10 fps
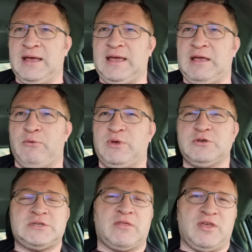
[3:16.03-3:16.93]
We
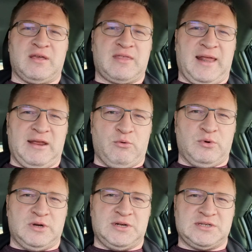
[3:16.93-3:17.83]
used to think that it
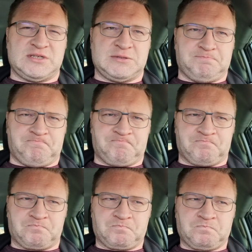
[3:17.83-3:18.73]
was
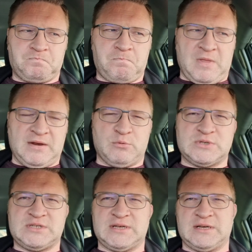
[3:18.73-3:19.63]

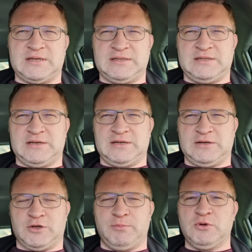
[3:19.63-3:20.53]

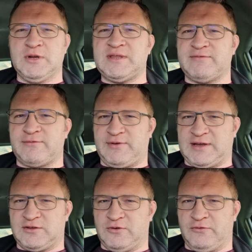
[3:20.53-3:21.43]
the cumulative
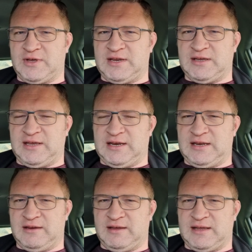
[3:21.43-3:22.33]
effect of getting hit
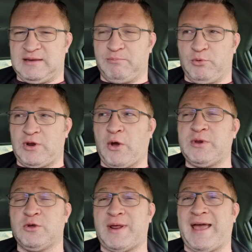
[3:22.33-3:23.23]
in the head, but now
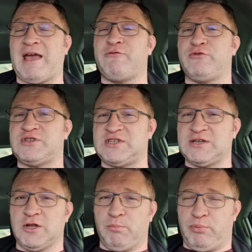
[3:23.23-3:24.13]
we know that every
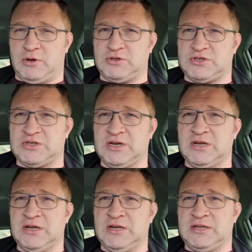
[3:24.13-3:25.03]
single punch
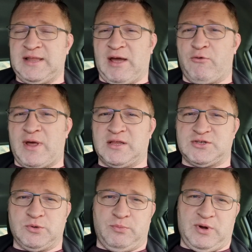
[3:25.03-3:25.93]
that
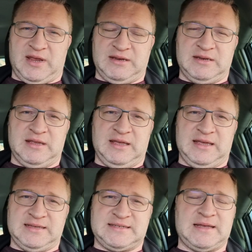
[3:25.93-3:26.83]
rattles your brain
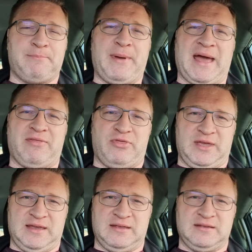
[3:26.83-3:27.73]
is a bad
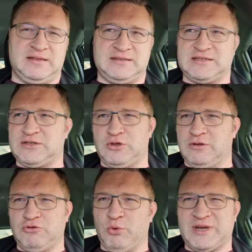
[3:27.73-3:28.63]
thing, and there's
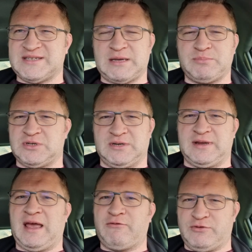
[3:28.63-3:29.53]
no
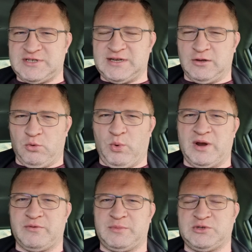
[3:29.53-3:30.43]
exception. Every single
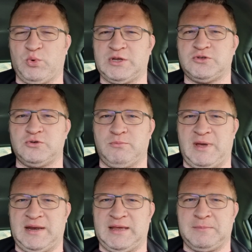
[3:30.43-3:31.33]
one of them is one too
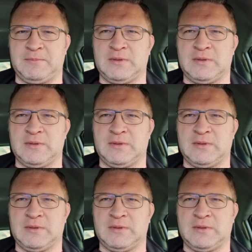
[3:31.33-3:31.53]
many.